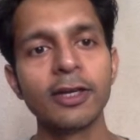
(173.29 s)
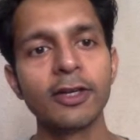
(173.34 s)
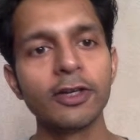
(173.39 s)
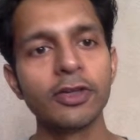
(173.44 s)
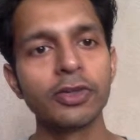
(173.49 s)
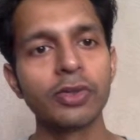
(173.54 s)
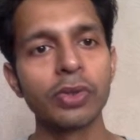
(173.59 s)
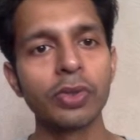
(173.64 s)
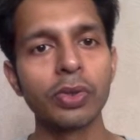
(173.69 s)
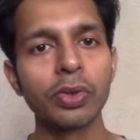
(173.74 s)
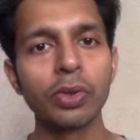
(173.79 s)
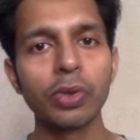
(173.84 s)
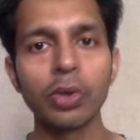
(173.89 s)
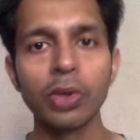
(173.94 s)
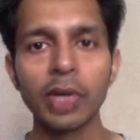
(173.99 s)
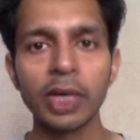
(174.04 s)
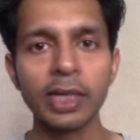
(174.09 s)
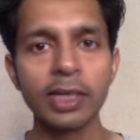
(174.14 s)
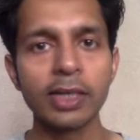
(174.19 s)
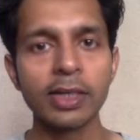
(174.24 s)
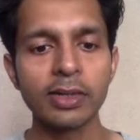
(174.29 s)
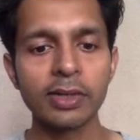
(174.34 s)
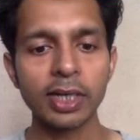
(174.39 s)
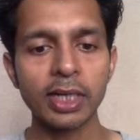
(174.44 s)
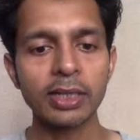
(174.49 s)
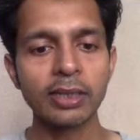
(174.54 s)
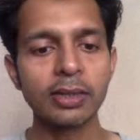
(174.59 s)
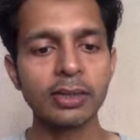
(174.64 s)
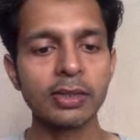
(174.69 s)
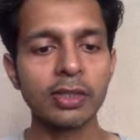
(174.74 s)
So go ahead and
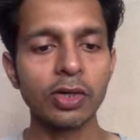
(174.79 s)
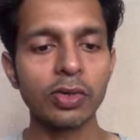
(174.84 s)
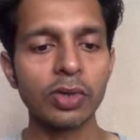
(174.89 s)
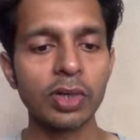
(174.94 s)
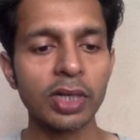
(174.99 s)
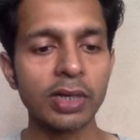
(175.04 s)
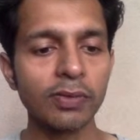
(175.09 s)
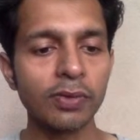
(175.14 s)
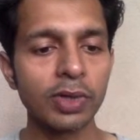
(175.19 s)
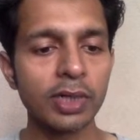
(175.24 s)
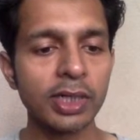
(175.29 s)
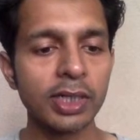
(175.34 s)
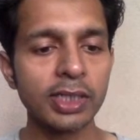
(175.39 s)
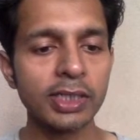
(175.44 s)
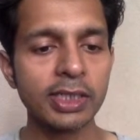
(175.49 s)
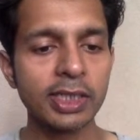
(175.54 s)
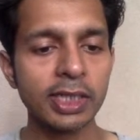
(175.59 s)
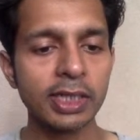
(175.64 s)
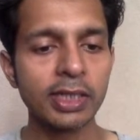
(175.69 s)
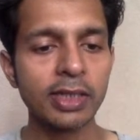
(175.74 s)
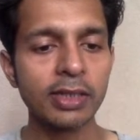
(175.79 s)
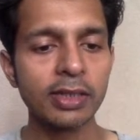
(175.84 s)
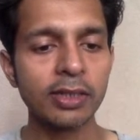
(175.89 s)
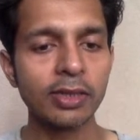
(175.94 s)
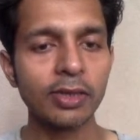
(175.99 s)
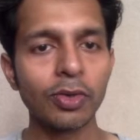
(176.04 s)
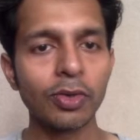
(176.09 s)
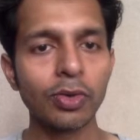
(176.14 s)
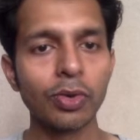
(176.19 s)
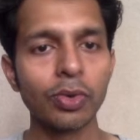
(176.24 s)
try this out. I've already checked in
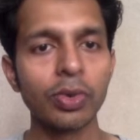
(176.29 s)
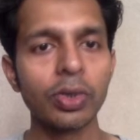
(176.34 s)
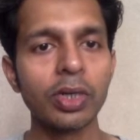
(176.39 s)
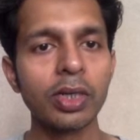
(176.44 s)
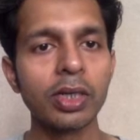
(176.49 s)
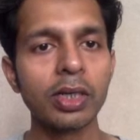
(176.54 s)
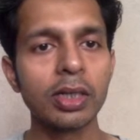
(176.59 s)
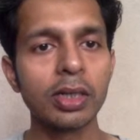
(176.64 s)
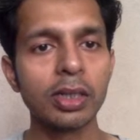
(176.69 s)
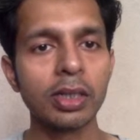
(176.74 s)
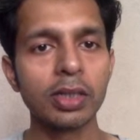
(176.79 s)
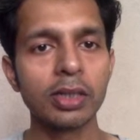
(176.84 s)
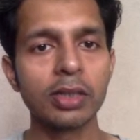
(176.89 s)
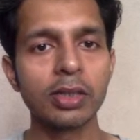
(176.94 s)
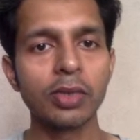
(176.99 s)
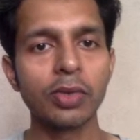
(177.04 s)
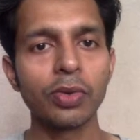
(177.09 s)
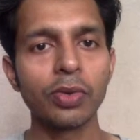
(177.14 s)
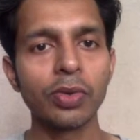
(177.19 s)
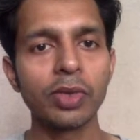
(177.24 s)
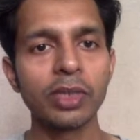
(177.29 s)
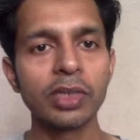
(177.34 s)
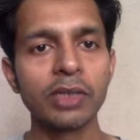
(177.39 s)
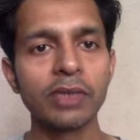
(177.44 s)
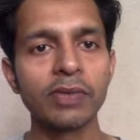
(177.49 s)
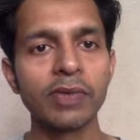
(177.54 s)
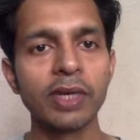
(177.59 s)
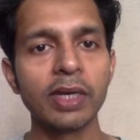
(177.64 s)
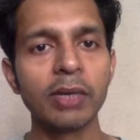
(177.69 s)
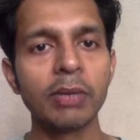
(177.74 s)
code. The code is
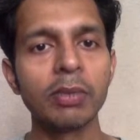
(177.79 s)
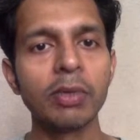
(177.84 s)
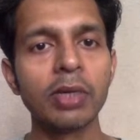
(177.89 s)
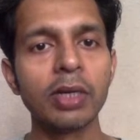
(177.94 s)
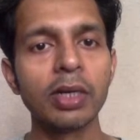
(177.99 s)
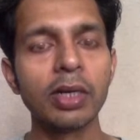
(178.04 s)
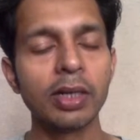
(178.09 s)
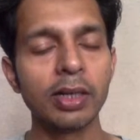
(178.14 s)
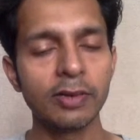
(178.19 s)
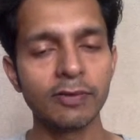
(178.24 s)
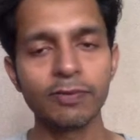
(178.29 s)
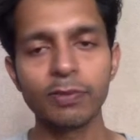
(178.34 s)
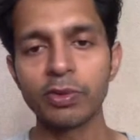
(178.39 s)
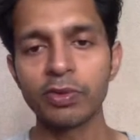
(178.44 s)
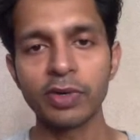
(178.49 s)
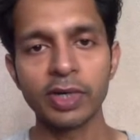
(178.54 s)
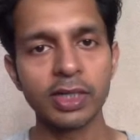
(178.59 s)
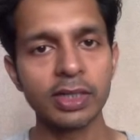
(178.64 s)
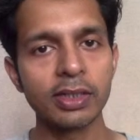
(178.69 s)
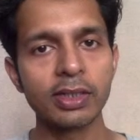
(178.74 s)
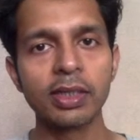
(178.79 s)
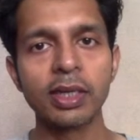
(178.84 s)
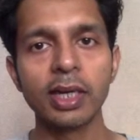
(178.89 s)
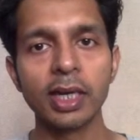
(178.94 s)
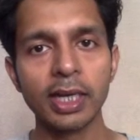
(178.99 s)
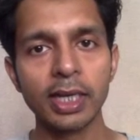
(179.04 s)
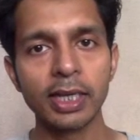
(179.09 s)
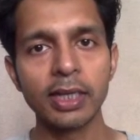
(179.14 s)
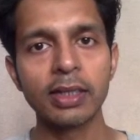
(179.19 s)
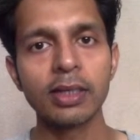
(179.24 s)
available. I've provided the
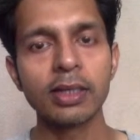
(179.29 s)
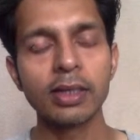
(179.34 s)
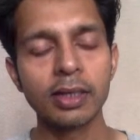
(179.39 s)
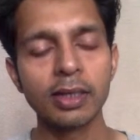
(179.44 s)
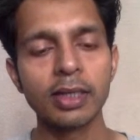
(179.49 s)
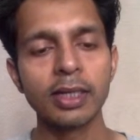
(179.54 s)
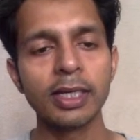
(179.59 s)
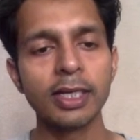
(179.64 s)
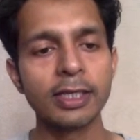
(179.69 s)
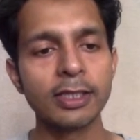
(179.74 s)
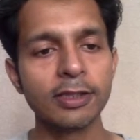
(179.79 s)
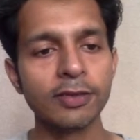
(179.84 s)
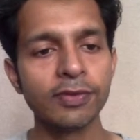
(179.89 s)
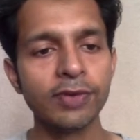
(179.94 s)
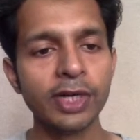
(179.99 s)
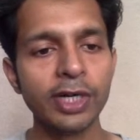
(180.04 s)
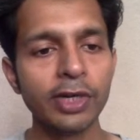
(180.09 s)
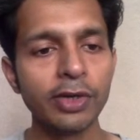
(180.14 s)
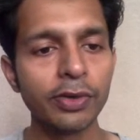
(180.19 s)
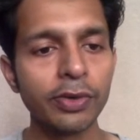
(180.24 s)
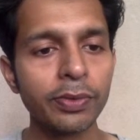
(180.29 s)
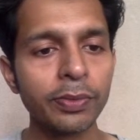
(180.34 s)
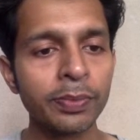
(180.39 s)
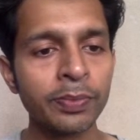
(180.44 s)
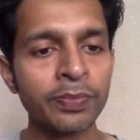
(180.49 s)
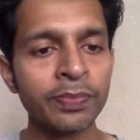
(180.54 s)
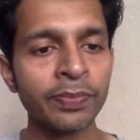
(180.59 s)
link in the video.